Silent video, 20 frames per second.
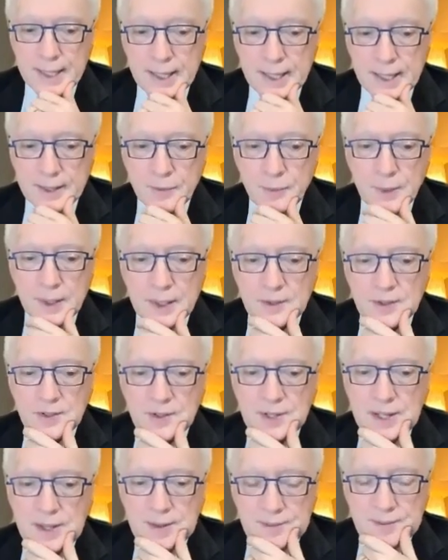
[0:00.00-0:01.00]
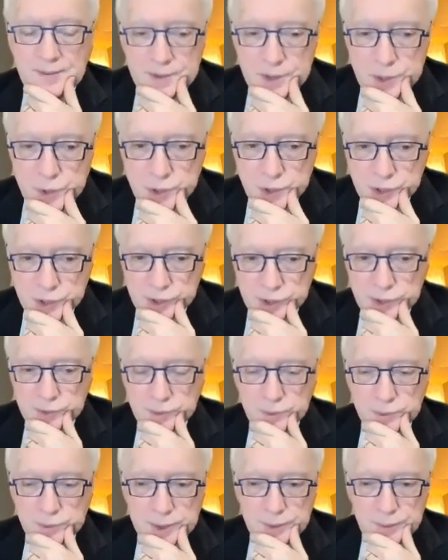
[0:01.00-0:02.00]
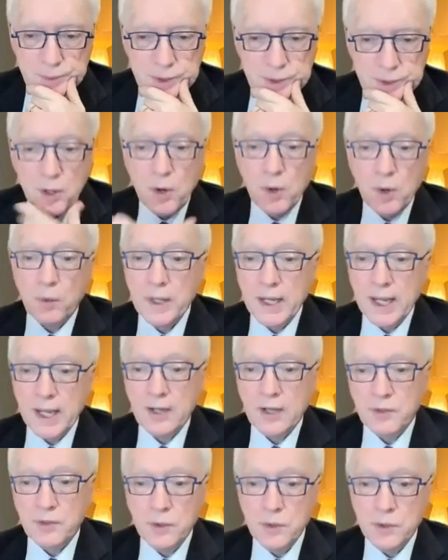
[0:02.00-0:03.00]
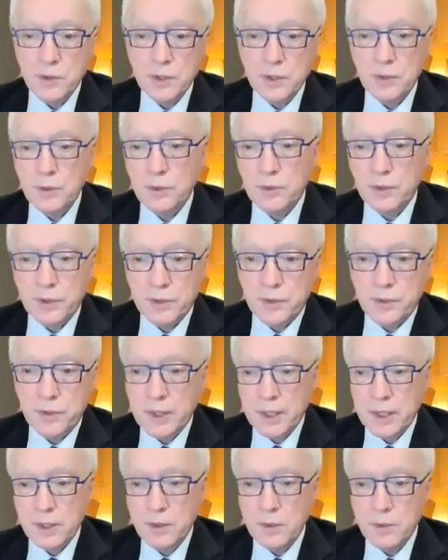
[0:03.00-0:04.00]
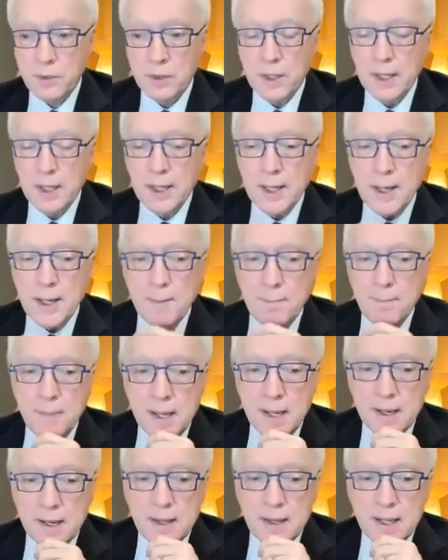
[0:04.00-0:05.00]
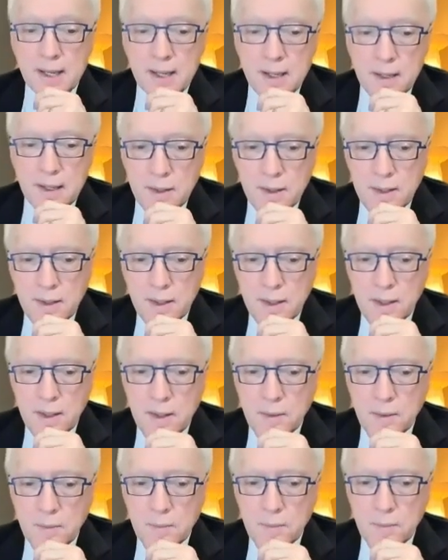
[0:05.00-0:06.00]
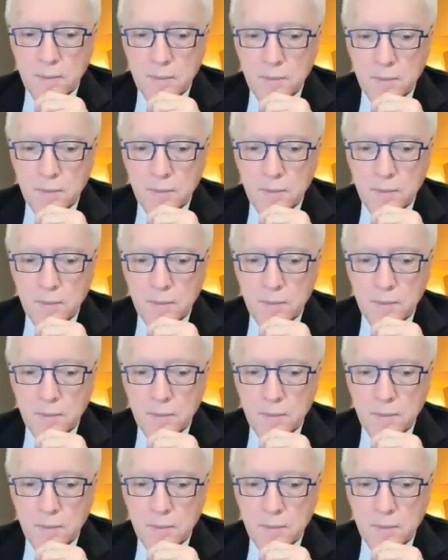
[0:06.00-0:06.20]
If we could see the future, we would know, yes, you should do surgery, but the